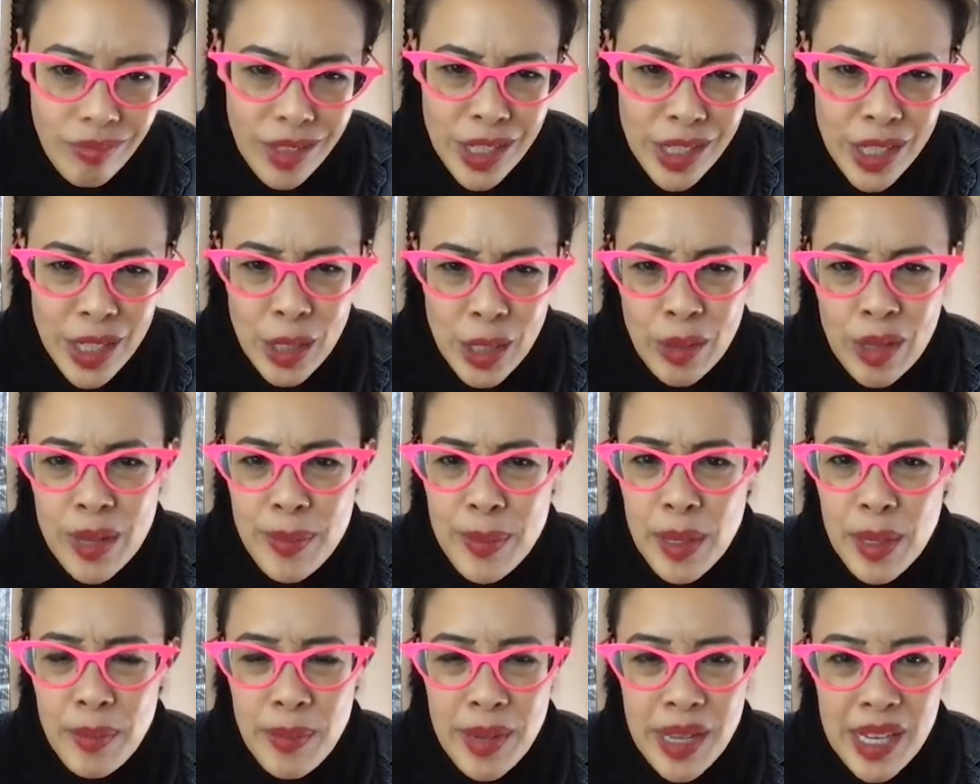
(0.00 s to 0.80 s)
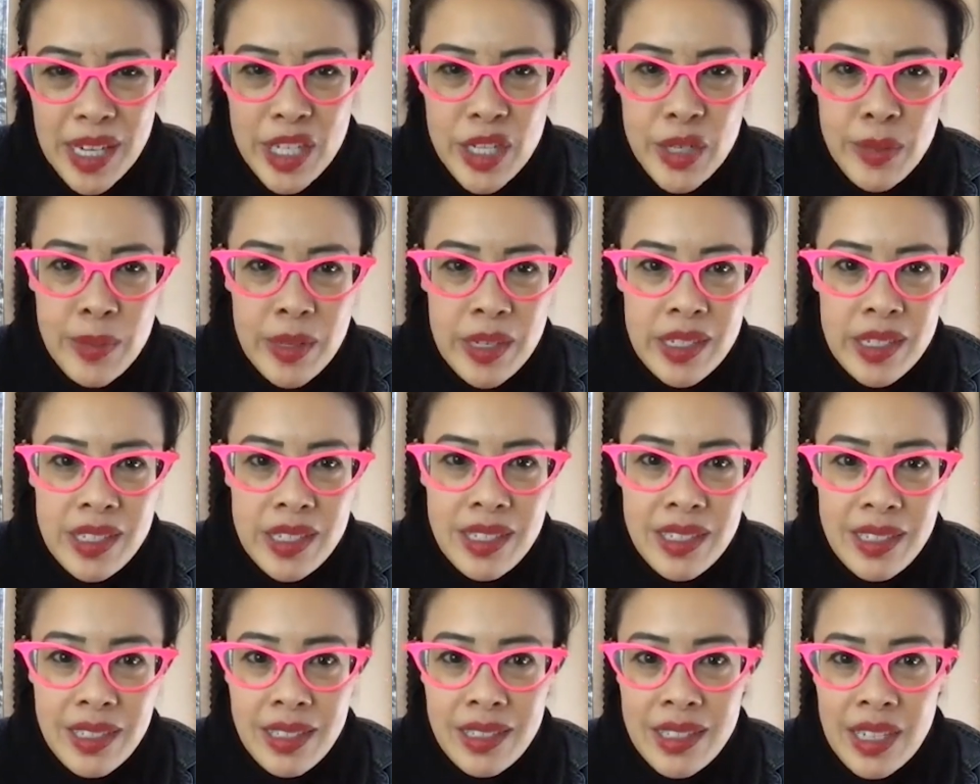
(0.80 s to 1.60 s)
you know, email management,
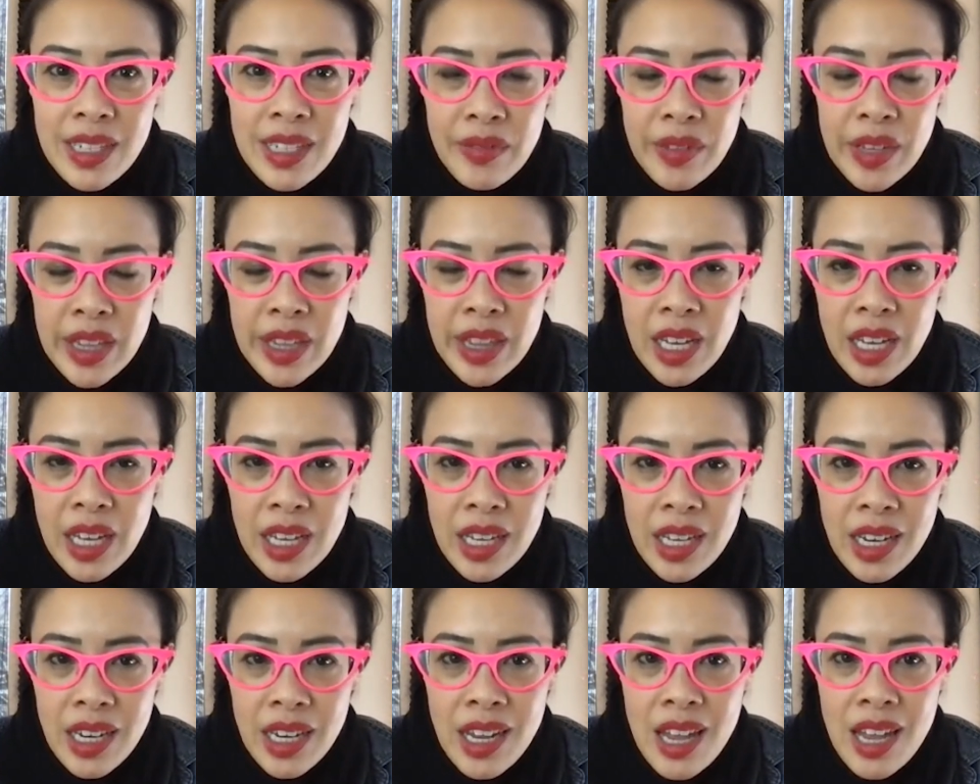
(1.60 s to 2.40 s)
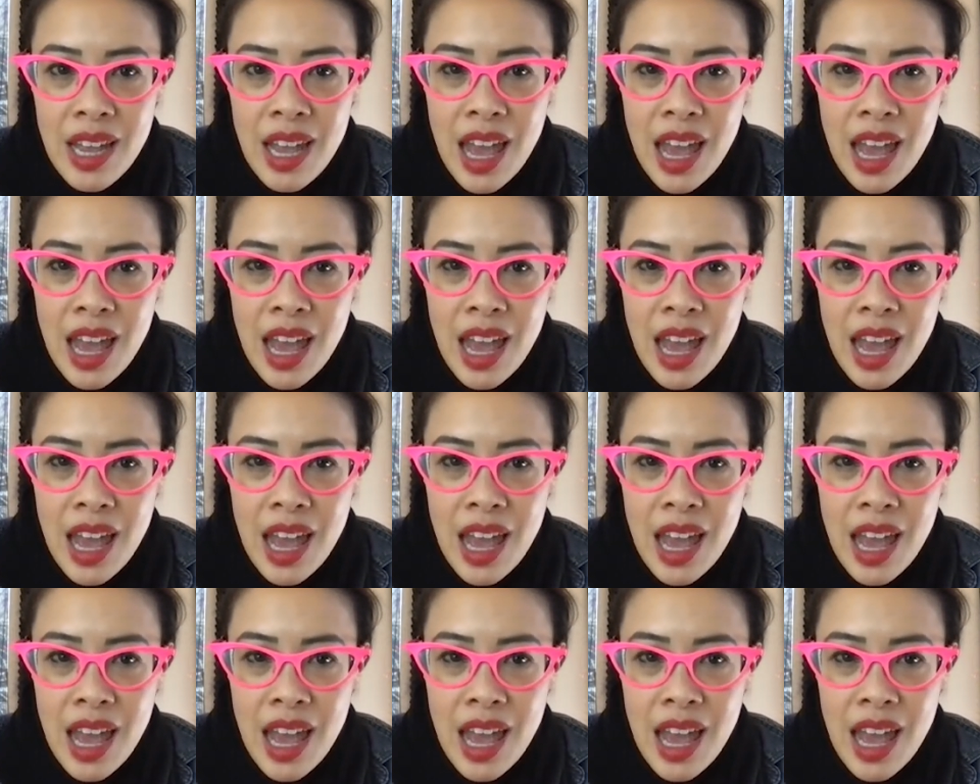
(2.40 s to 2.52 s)
stuff like that.